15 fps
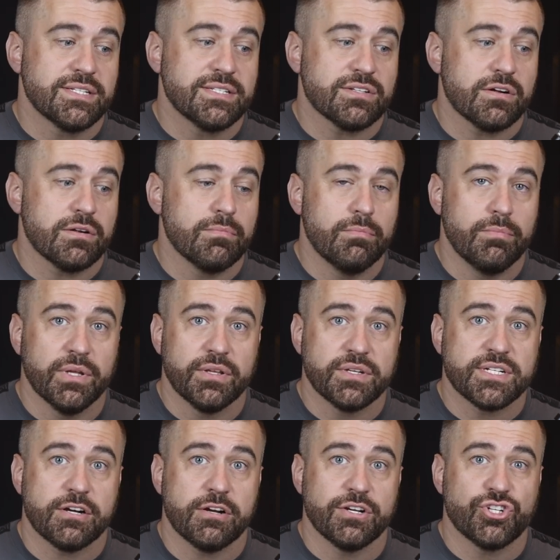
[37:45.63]
These are
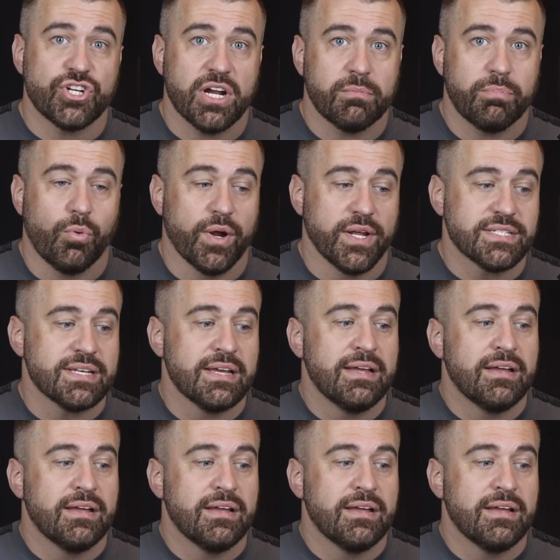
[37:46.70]
military checkpoints.